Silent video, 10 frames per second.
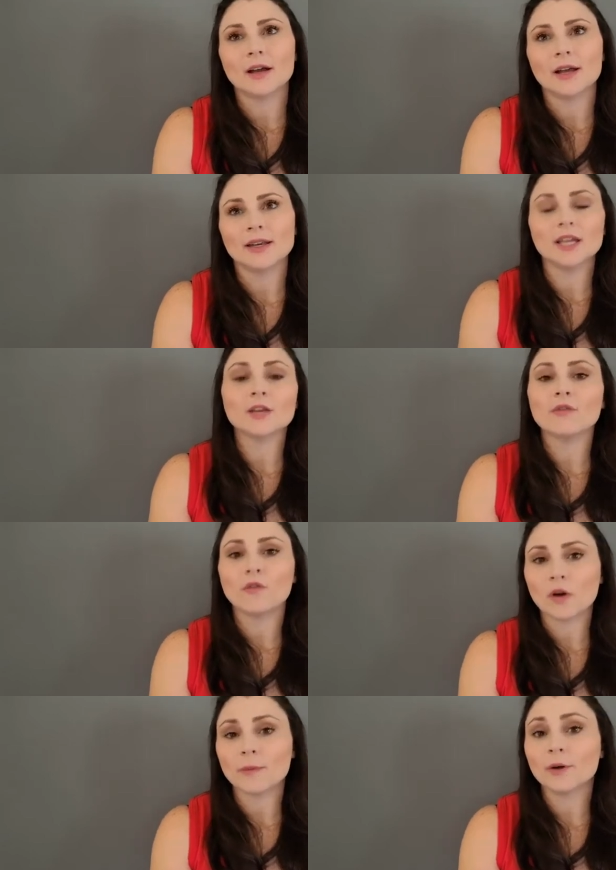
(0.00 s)
an
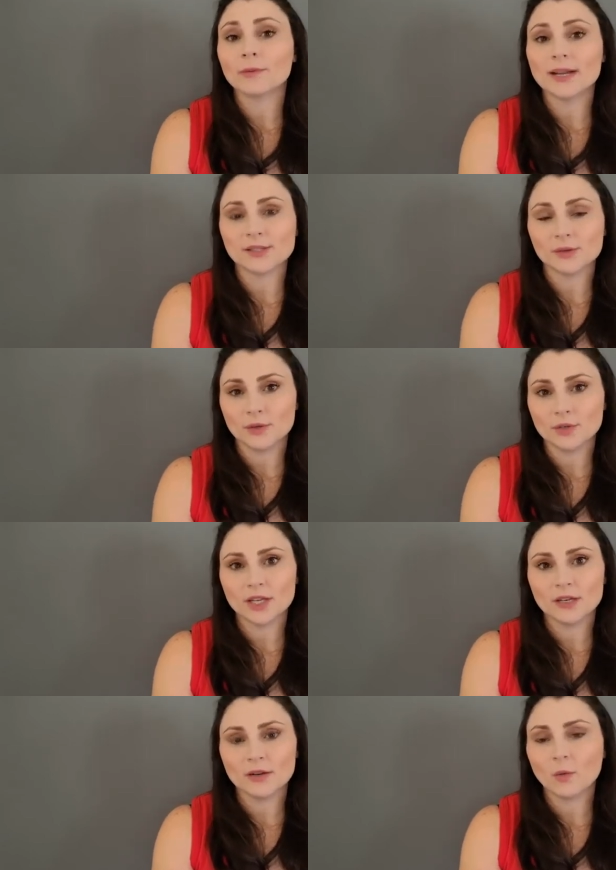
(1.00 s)
informal
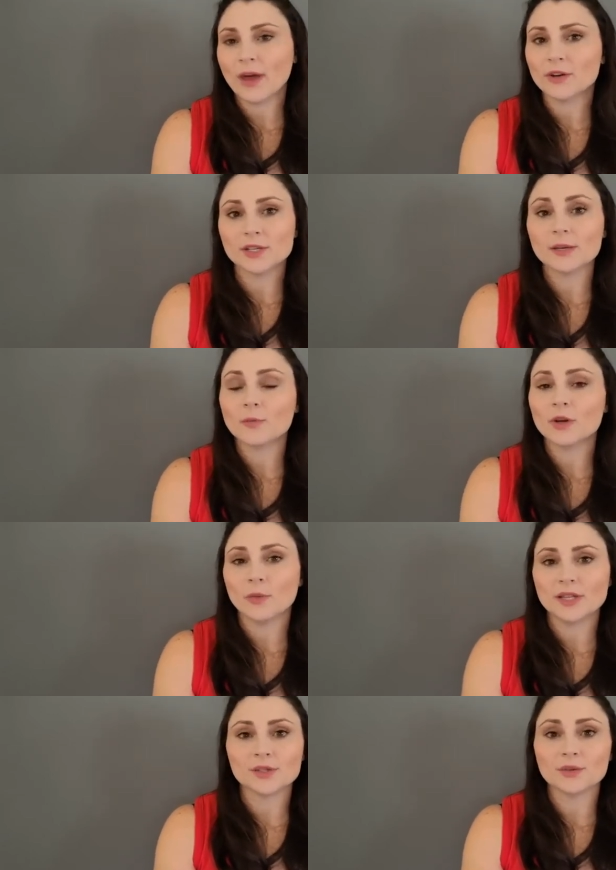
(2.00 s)
resolution. Whether someone
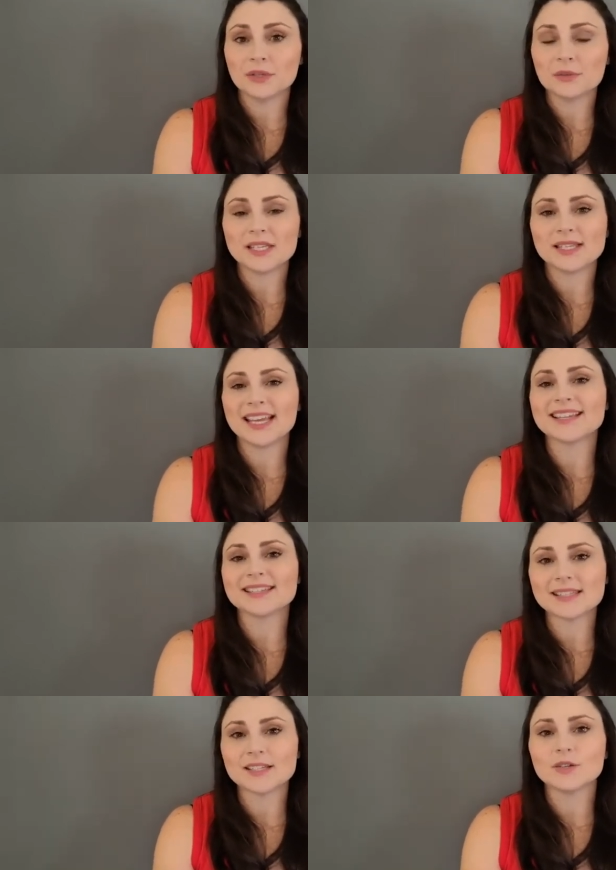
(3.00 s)
wins or loses, they can
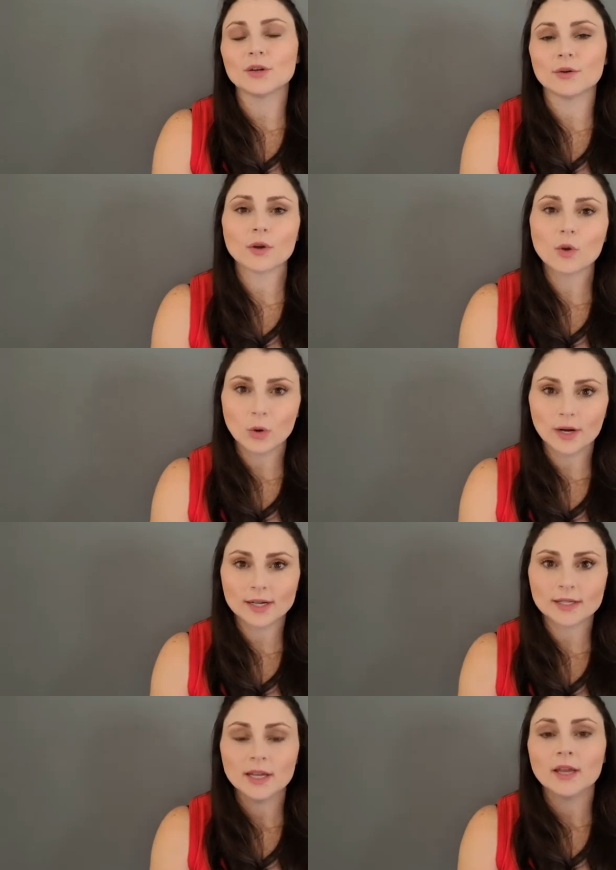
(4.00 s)
still go to
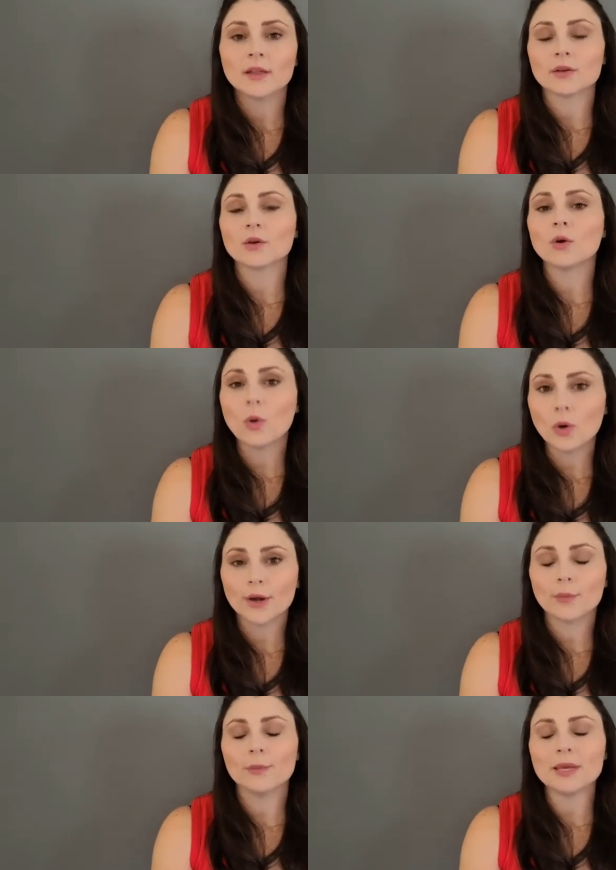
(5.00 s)
court. the
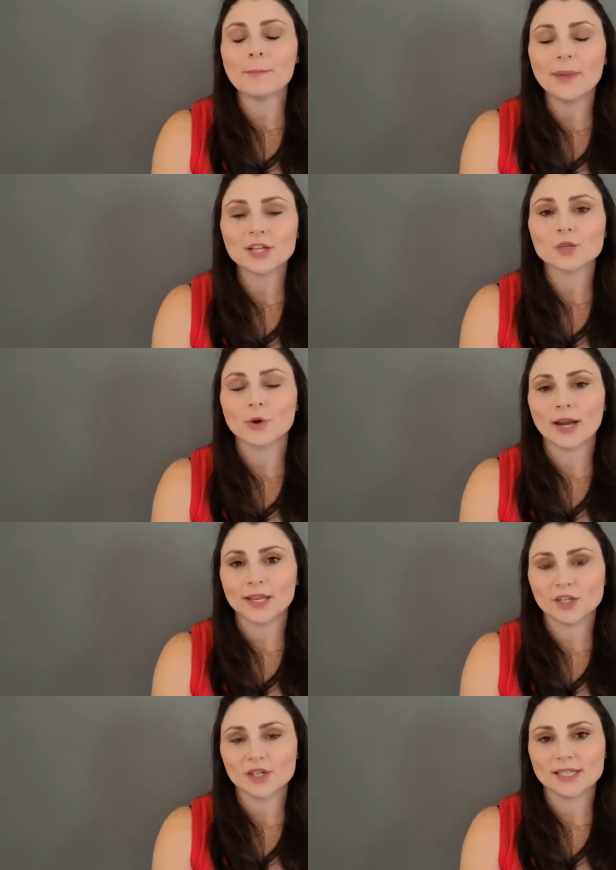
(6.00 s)
court will be much more
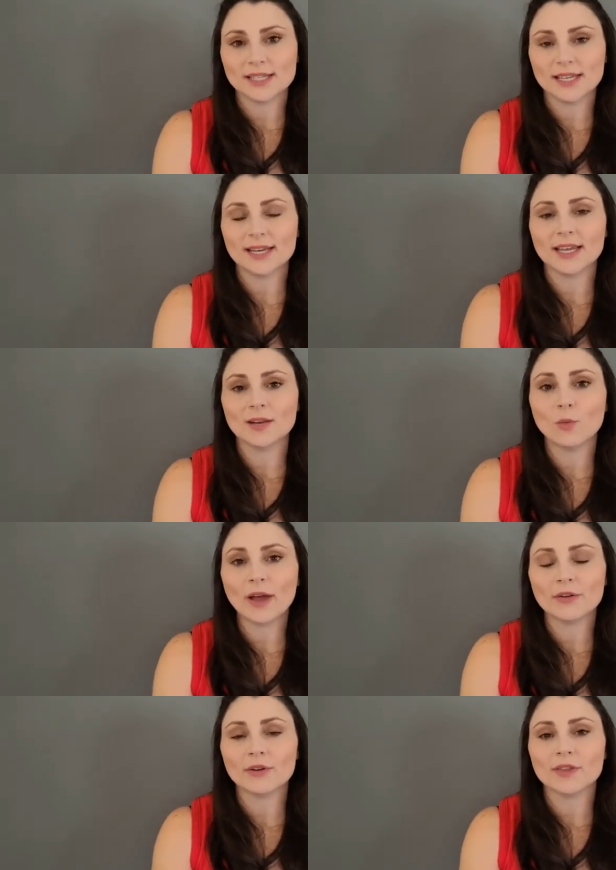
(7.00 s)
interested in
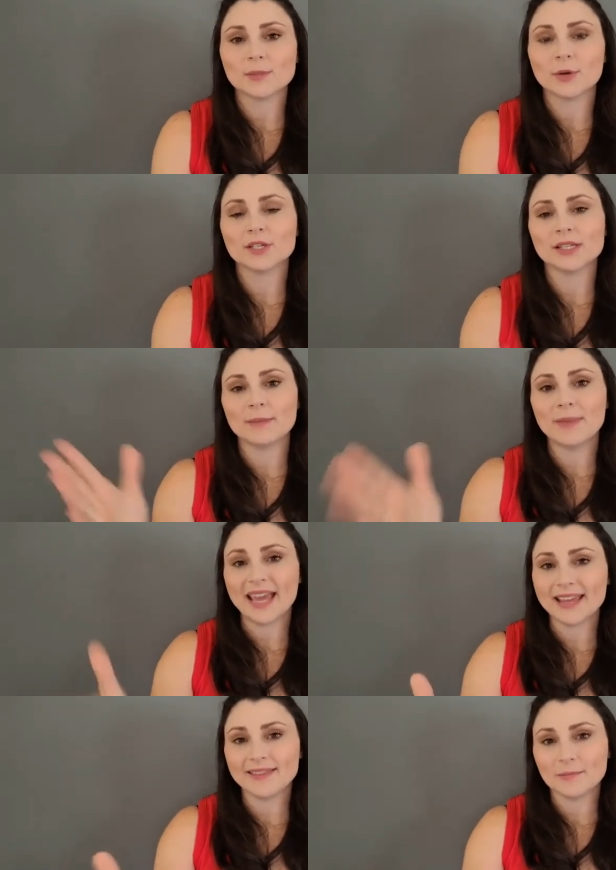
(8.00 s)
whether this person
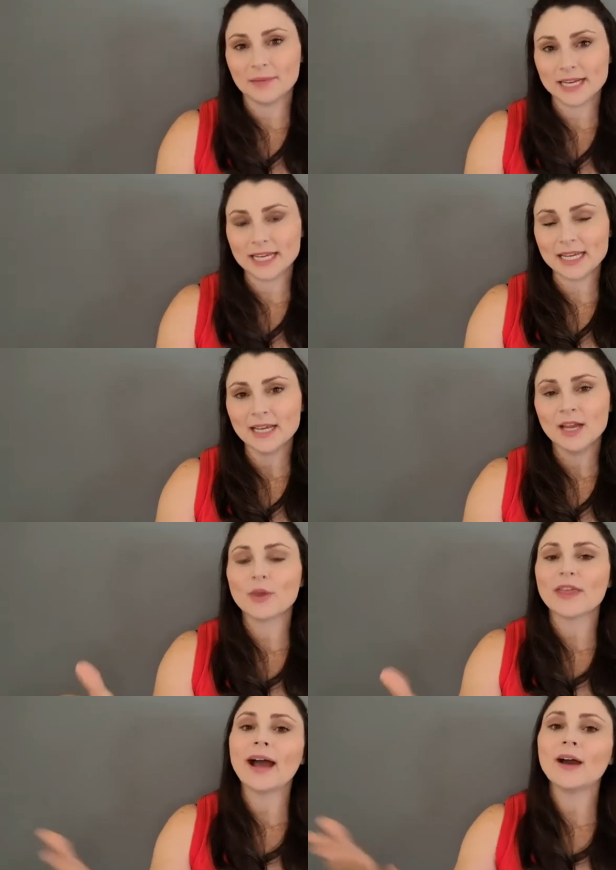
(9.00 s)
paid the money
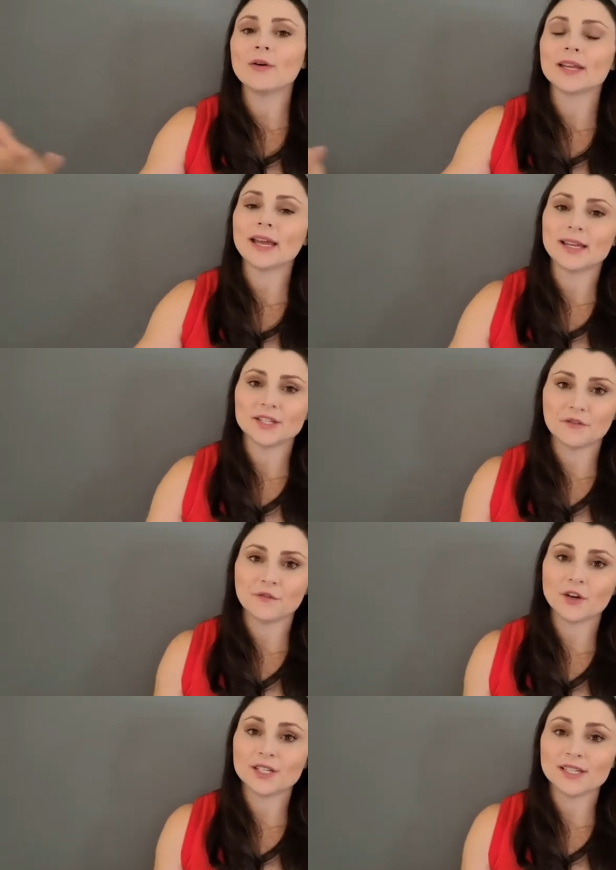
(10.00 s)
without getting to
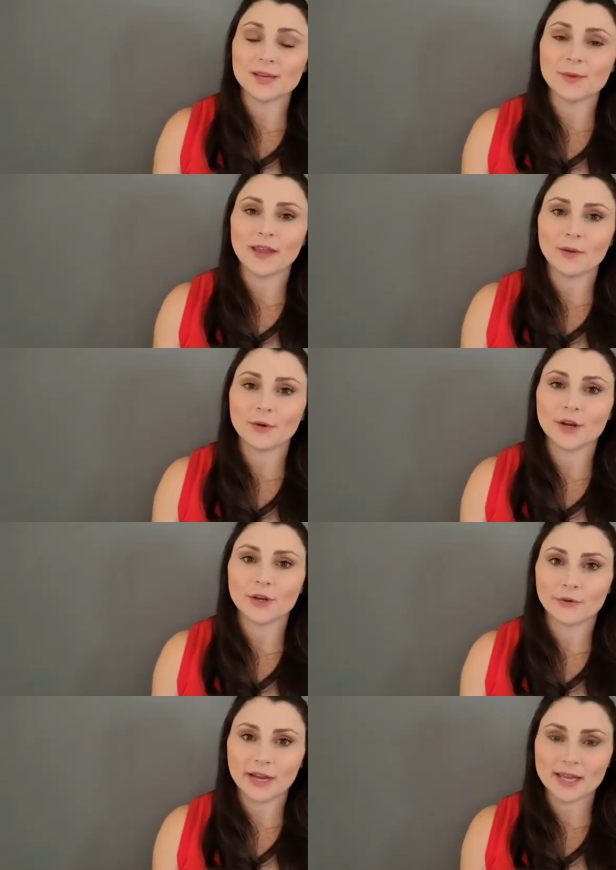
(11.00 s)
first see what they were
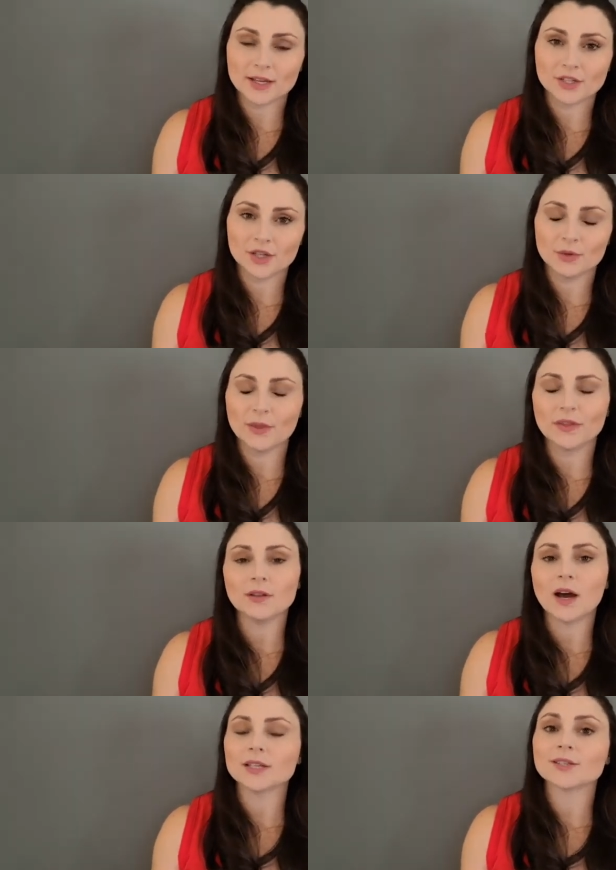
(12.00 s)
agreeing to, with the
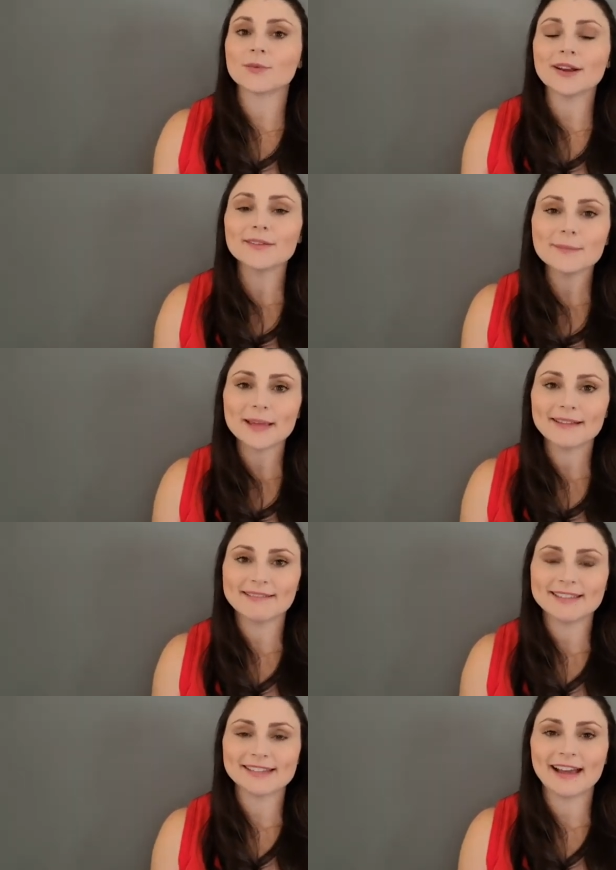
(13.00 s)
law squarely being
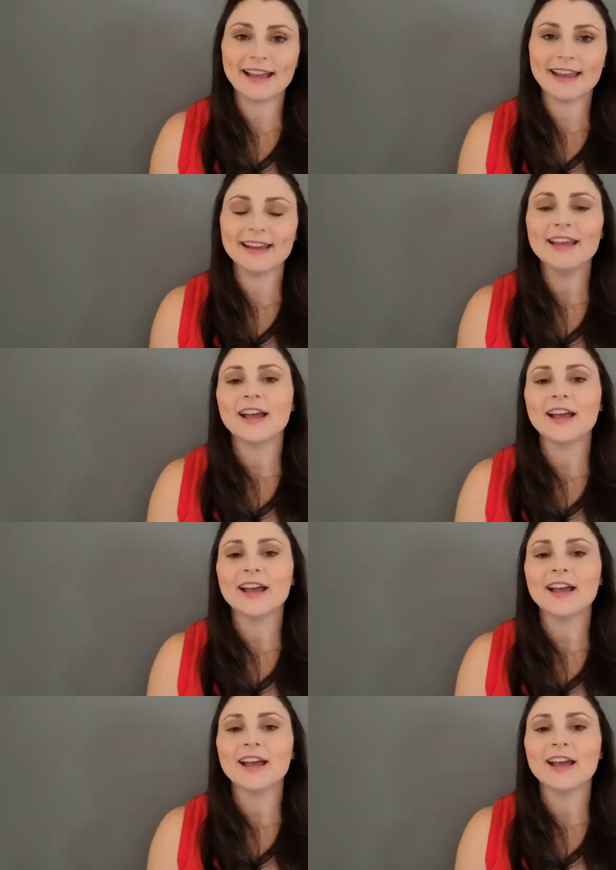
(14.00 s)
on the side